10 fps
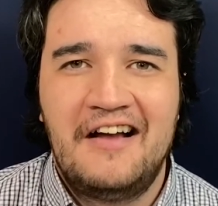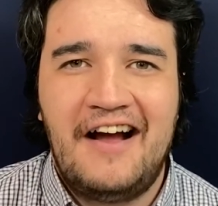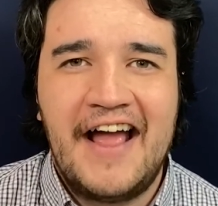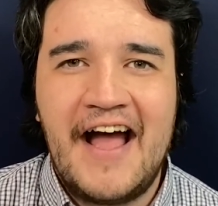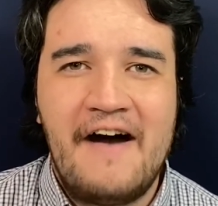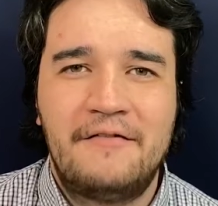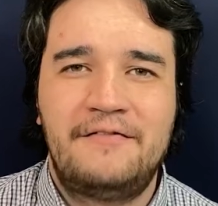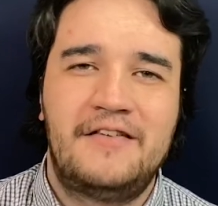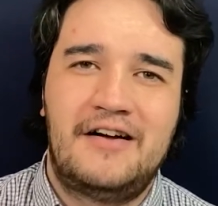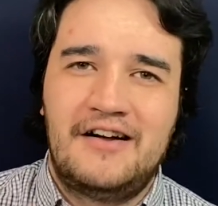I have
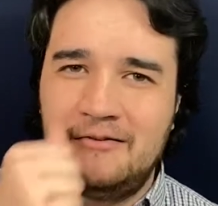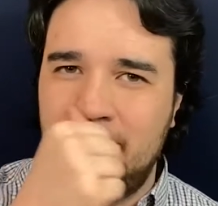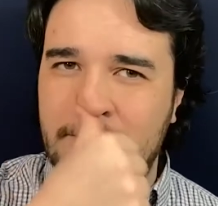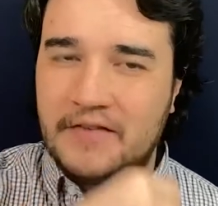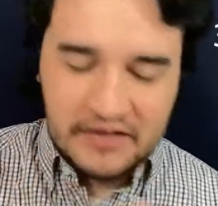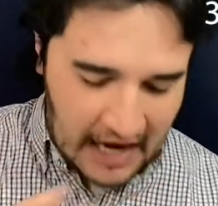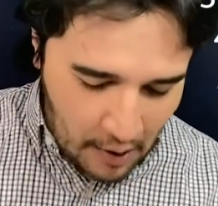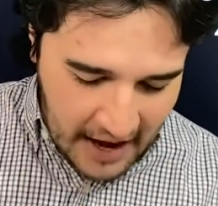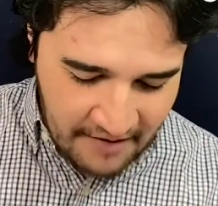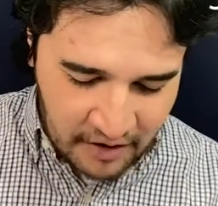because how I have it